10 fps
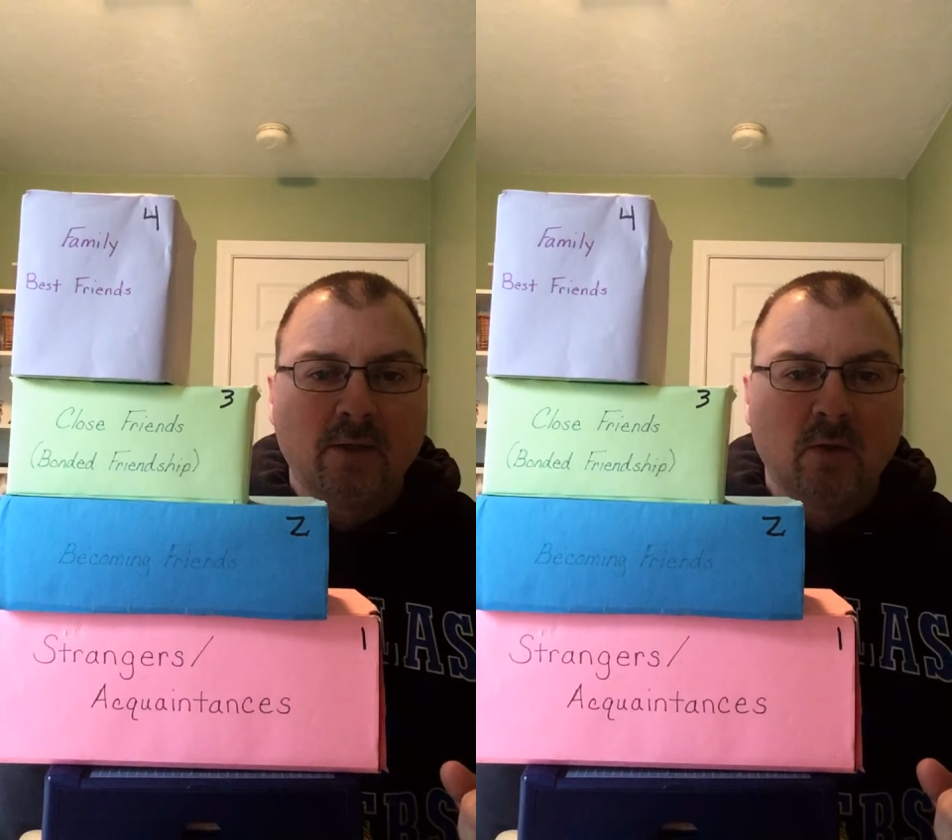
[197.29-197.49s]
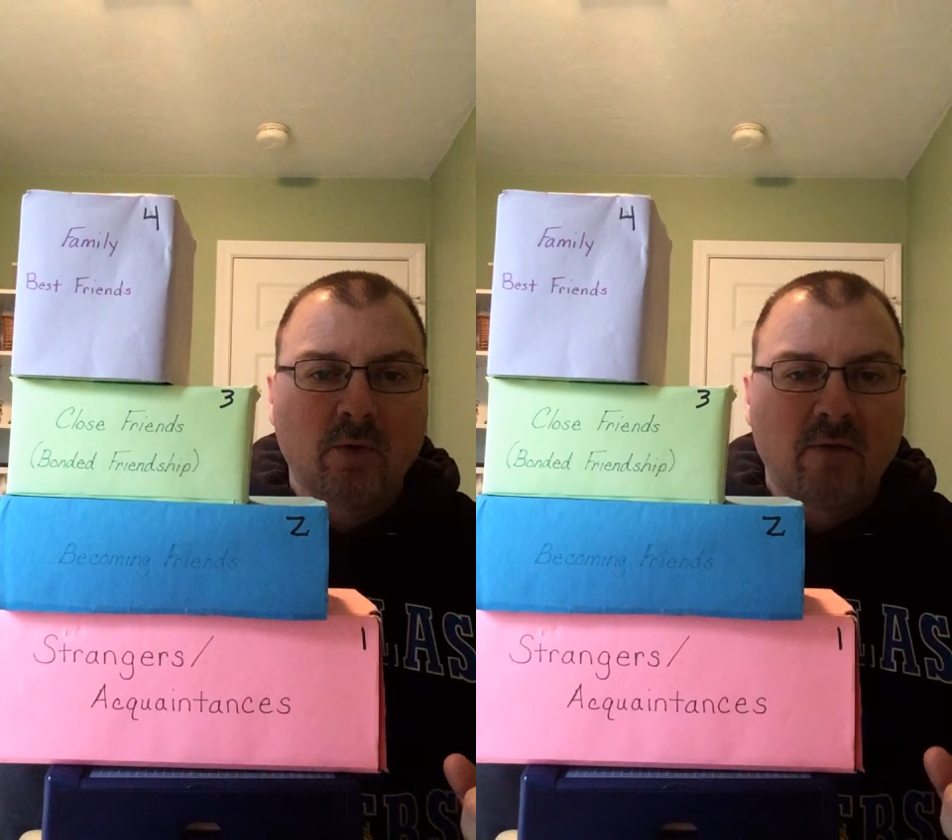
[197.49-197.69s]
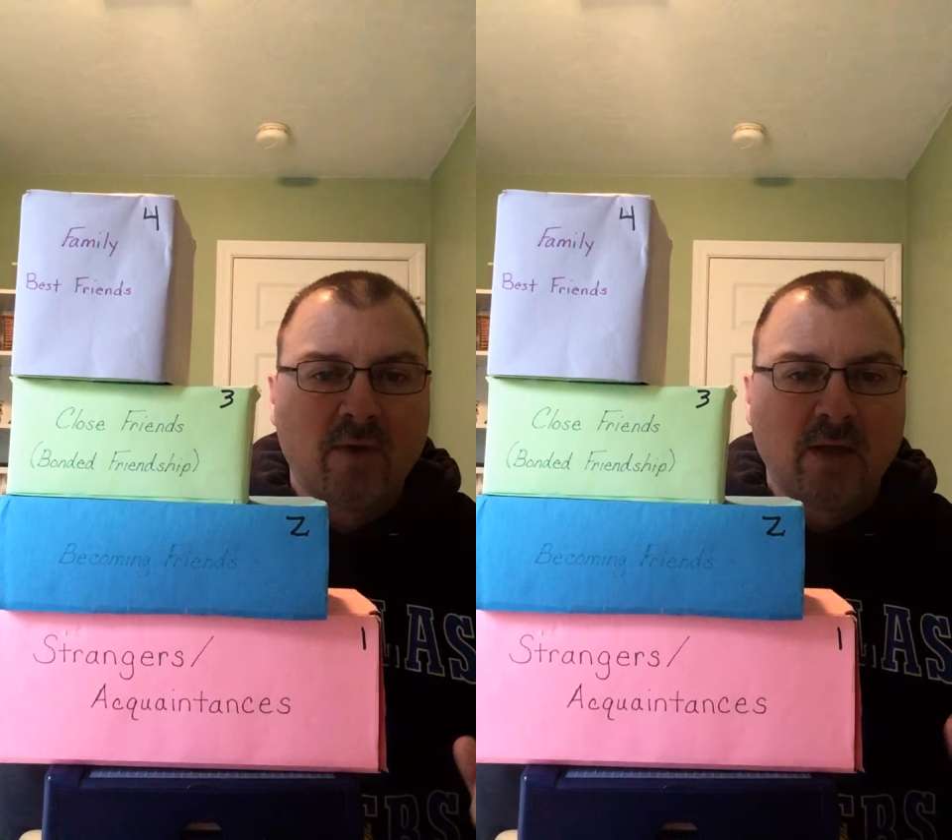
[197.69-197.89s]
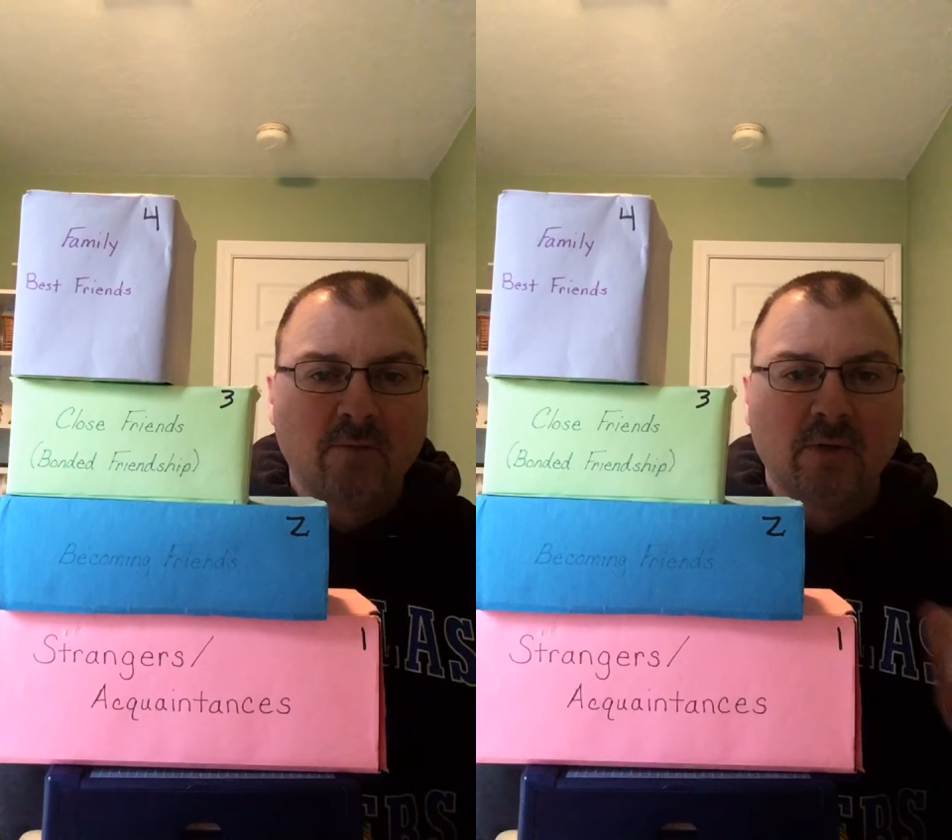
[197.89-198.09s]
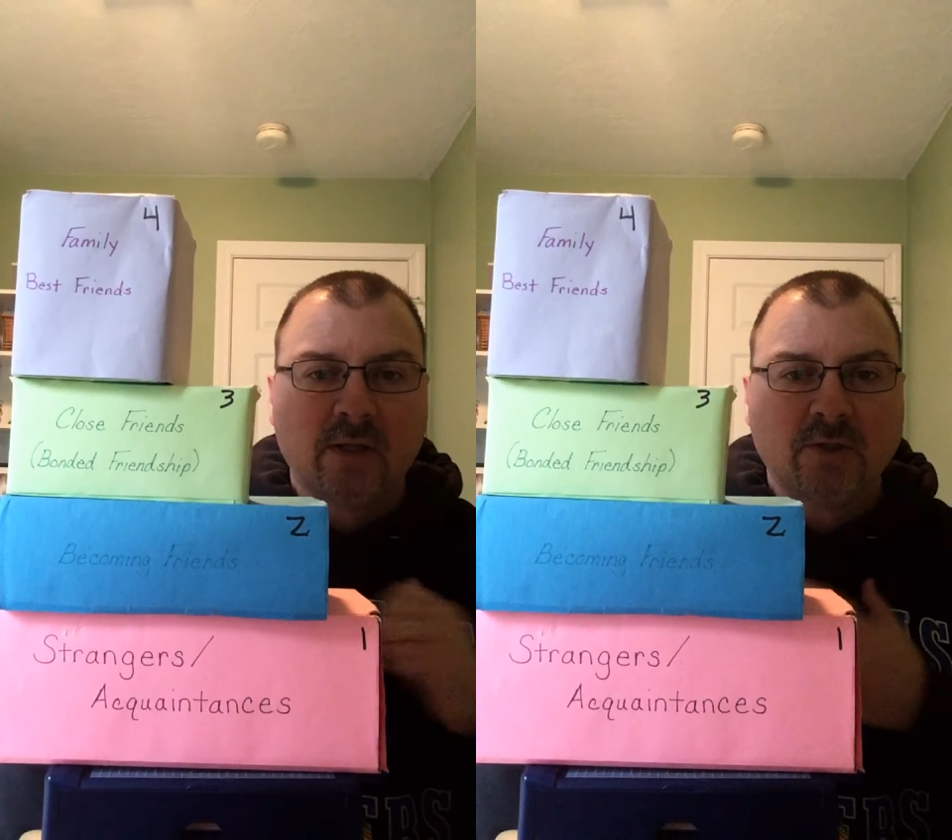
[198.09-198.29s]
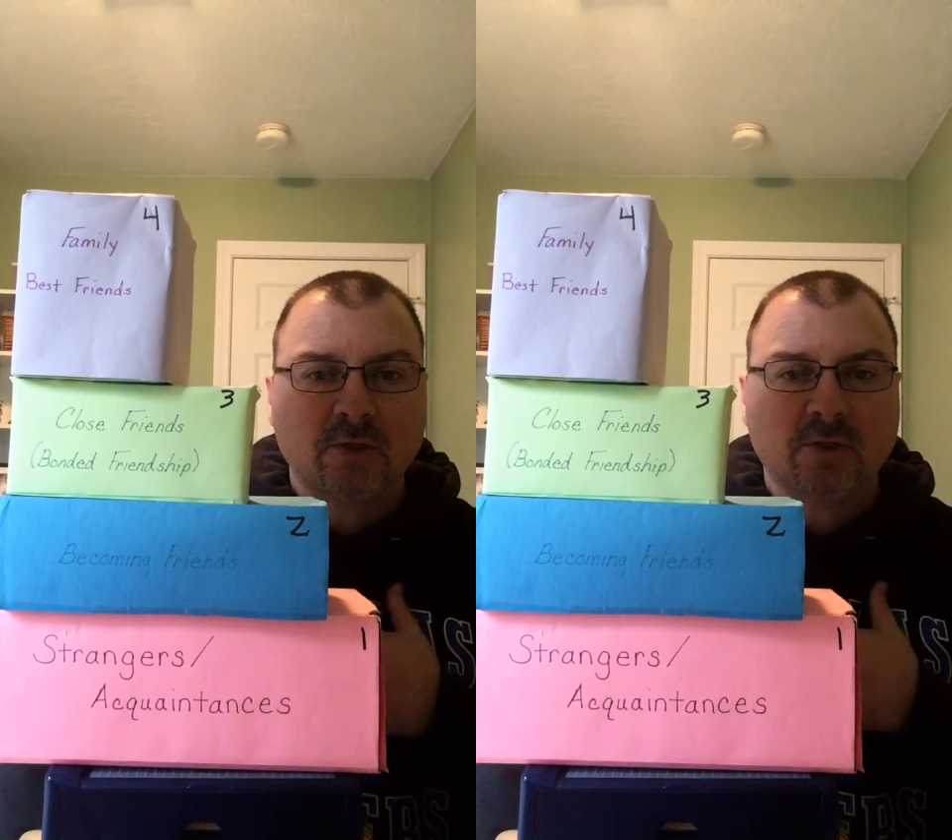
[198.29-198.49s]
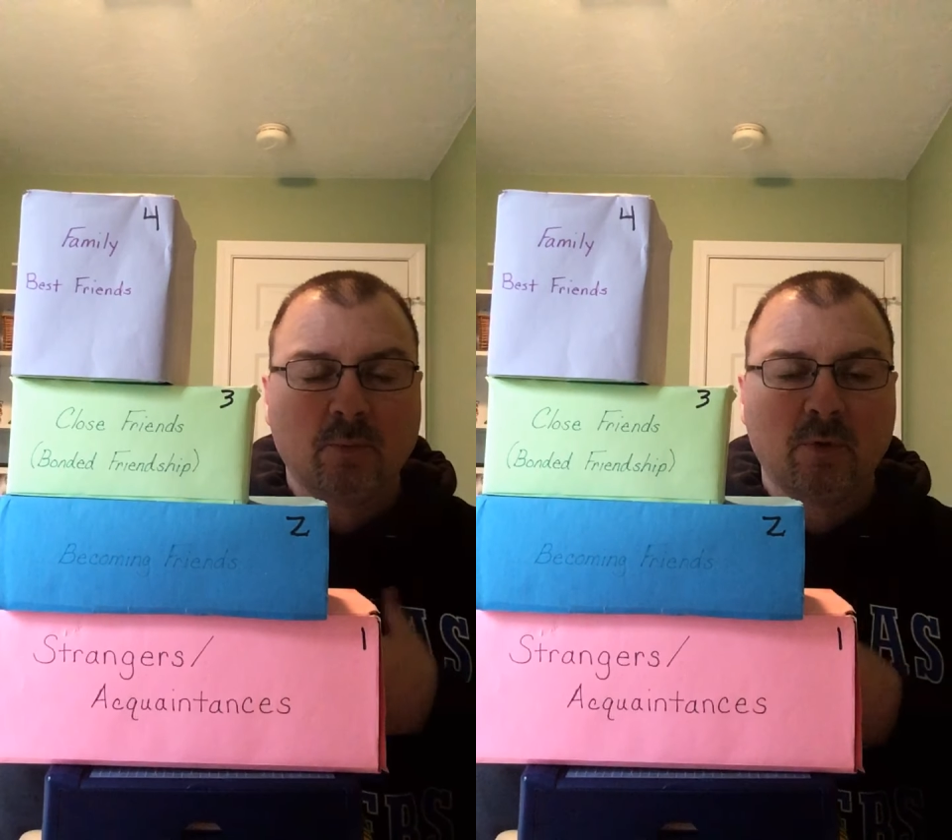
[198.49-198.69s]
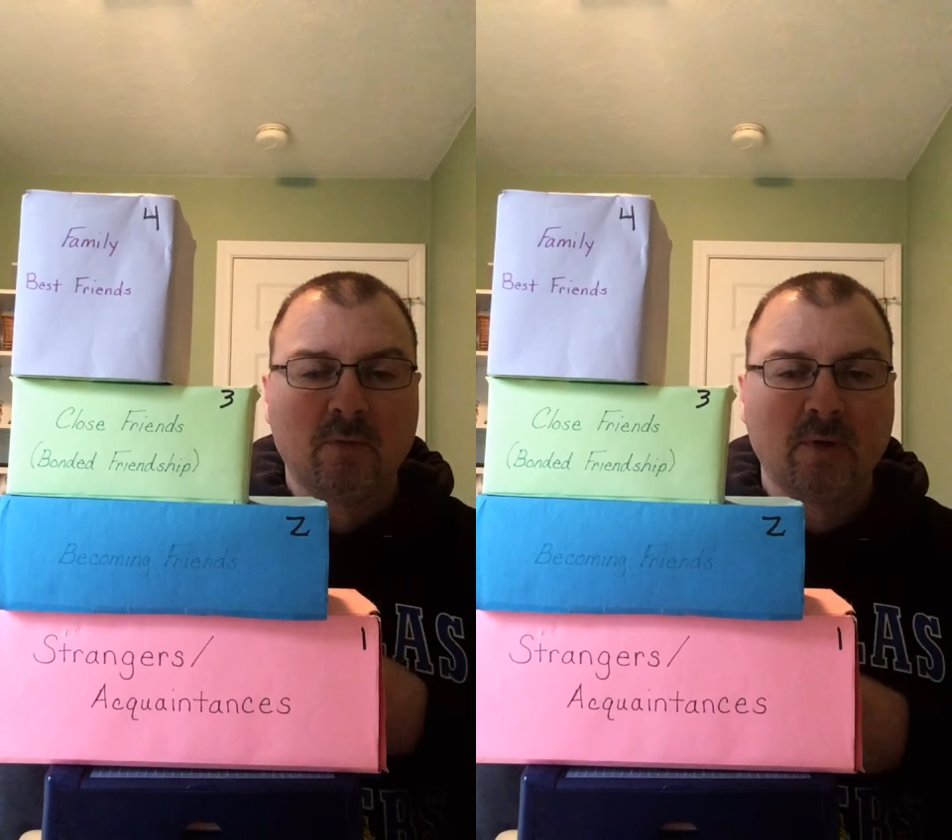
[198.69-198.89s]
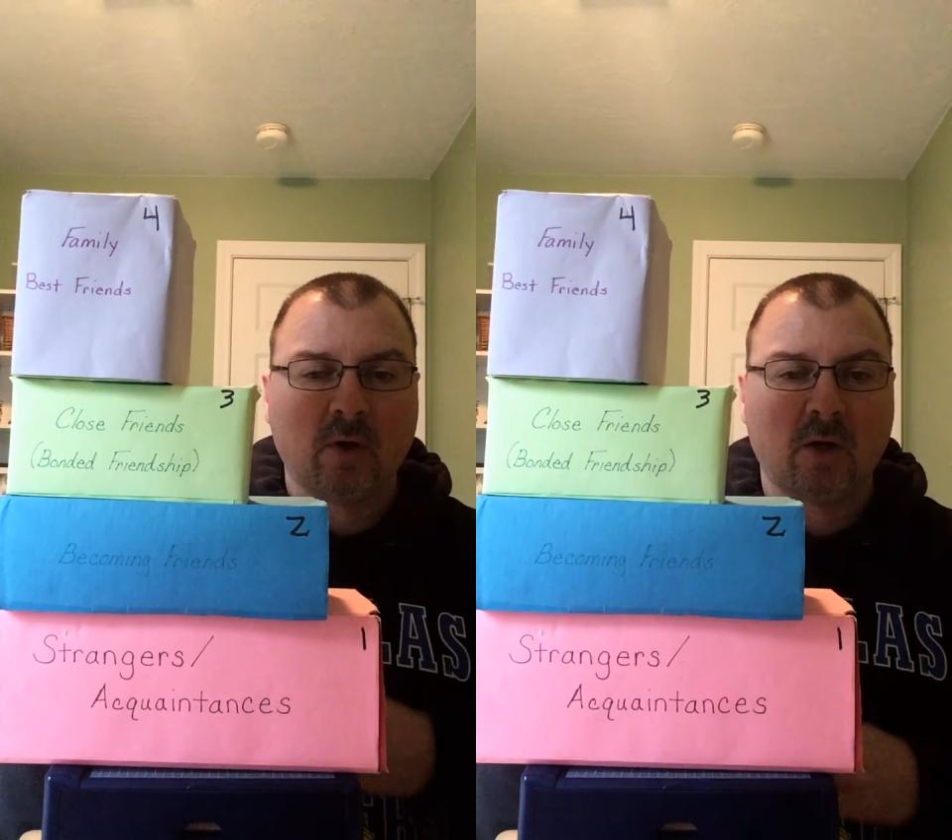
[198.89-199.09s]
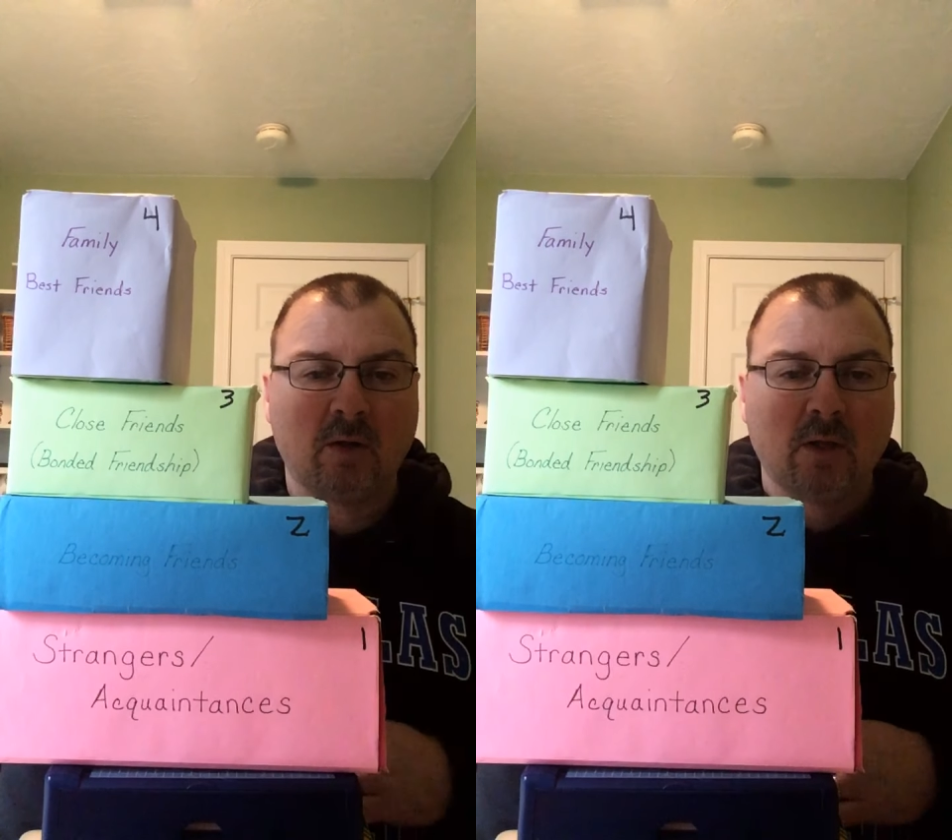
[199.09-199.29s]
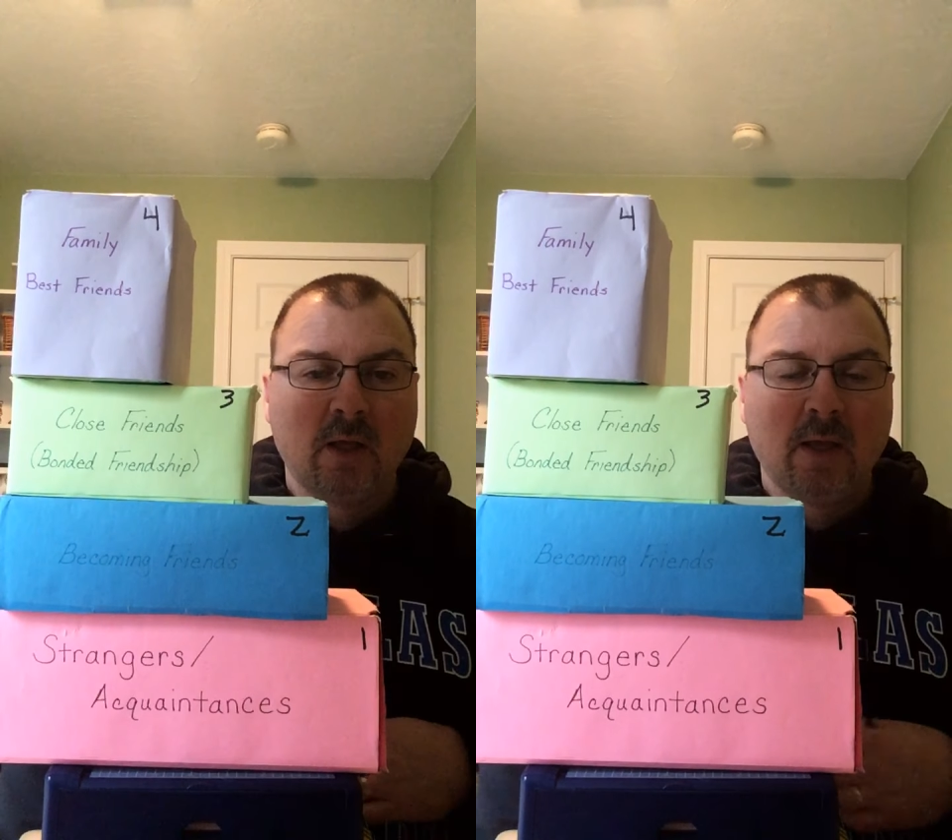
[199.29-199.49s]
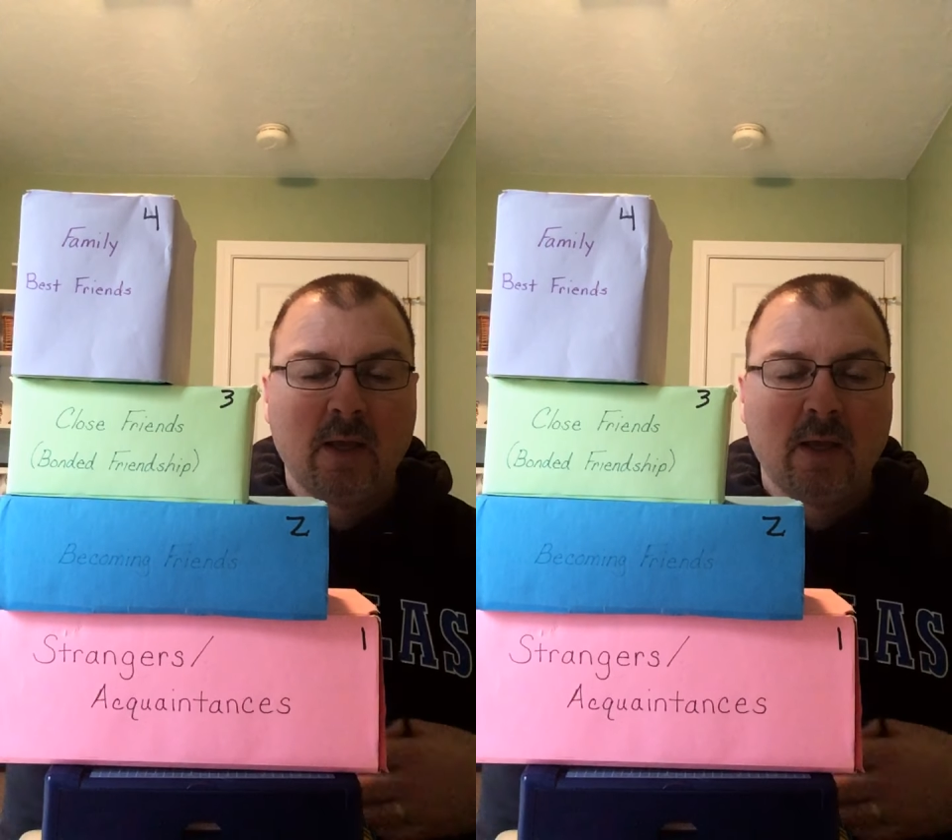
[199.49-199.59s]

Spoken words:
You don't have any relationship with them at all.